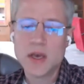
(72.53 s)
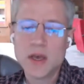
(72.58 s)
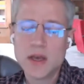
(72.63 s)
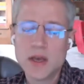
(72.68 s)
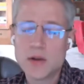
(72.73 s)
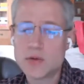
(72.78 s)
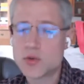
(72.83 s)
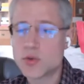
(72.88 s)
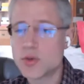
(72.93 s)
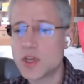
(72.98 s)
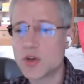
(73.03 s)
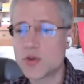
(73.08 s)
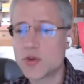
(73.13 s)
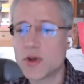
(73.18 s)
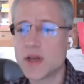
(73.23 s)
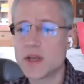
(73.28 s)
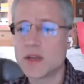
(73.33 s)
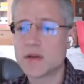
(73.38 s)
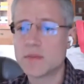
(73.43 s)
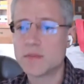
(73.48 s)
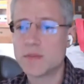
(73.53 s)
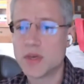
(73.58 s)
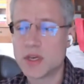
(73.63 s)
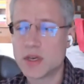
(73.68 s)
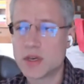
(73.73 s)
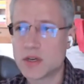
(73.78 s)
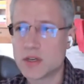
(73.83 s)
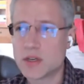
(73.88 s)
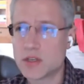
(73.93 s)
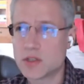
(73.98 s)
And it was really great
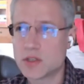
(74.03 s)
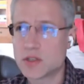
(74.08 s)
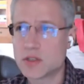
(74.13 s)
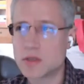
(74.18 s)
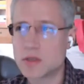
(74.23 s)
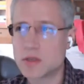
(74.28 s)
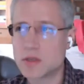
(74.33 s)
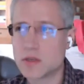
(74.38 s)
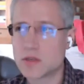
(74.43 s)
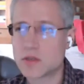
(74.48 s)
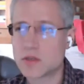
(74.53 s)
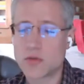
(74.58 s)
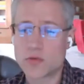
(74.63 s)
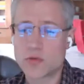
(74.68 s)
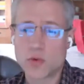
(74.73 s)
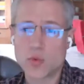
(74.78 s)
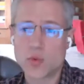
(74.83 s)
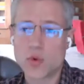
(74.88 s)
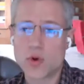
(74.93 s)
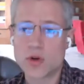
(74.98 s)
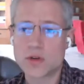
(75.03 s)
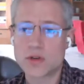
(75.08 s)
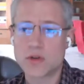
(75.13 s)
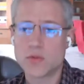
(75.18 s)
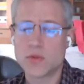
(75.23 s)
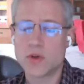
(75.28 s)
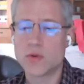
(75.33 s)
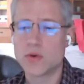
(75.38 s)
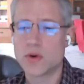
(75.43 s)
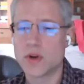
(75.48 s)
because the software worked
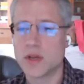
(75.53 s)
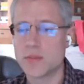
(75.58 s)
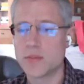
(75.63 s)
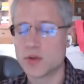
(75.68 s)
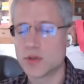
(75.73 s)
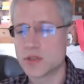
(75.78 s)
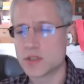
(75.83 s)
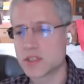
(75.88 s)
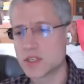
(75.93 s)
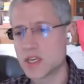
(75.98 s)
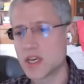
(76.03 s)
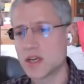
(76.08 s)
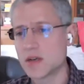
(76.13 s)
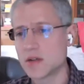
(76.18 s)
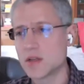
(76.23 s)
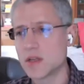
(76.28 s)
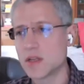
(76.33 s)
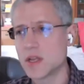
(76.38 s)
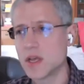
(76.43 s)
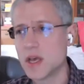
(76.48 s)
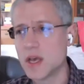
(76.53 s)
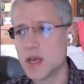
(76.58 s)
and we were able to scale it.